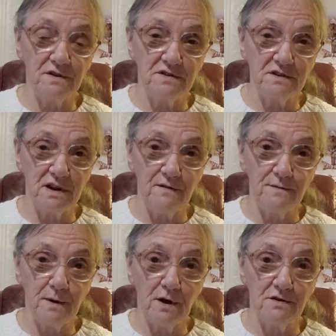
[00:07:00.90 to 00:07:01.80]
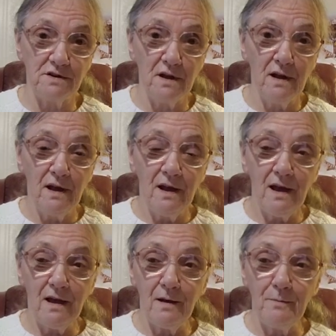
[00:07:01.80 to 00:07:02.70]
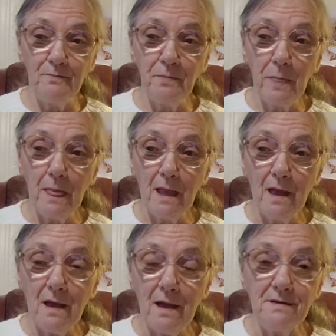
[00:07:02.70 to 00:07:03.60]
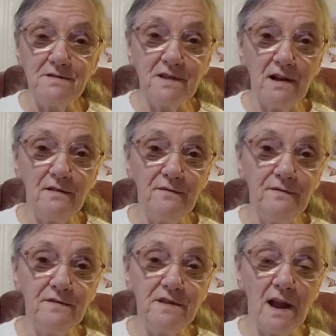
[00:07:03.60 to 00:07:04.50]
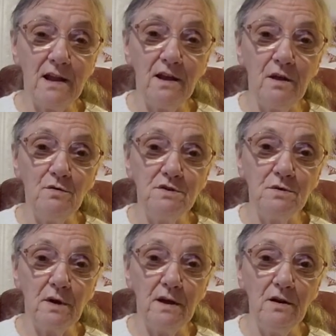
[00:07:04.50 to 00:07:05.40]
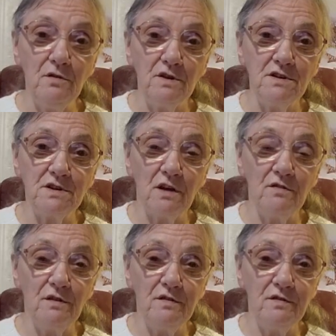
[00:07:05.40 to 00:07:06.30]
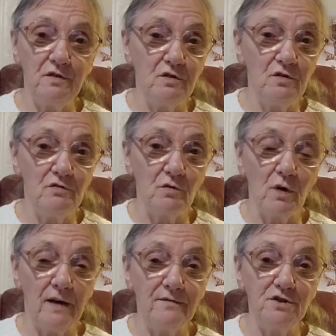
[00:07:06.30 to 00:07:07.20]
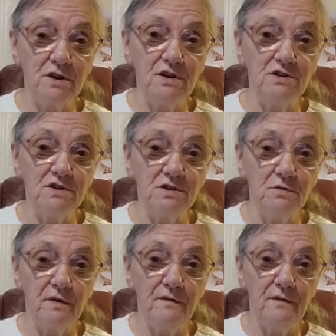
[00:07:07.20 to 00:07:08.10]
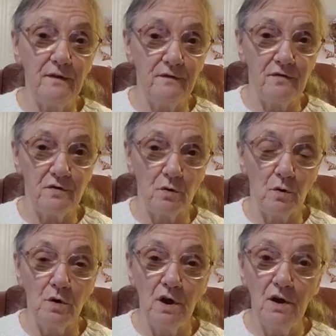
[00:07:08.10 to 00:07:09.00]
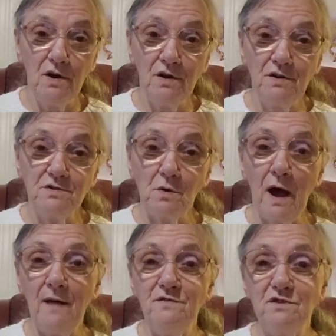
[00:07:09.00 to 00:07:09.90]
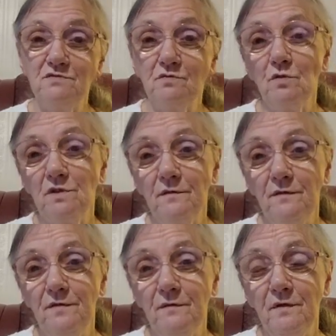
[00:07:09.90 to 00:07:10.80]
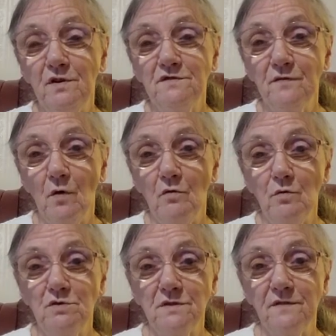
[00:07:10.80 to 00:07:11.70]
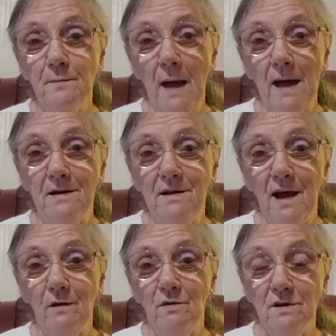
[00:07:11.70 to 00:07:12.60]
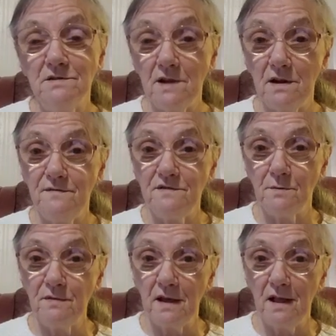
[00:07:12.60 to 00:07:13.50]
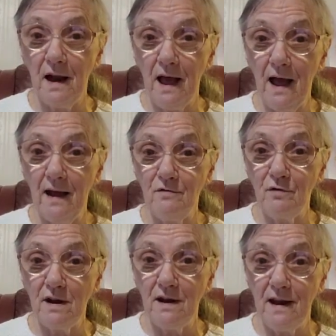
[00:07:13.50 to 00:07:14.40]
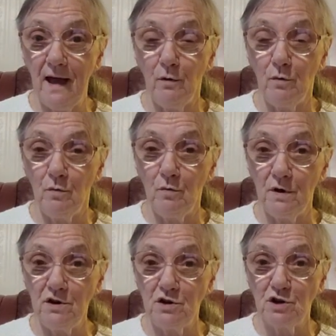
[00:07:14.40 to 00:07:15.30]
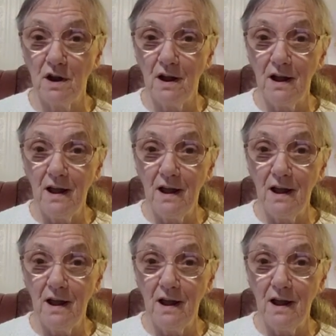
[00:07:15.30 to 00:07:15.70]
of the sleeves, because instead of telling you to increase on the third row, I've changed it to the fifth row. So I've just wrote the first four rows of the pattern down instead of something that I had written down, which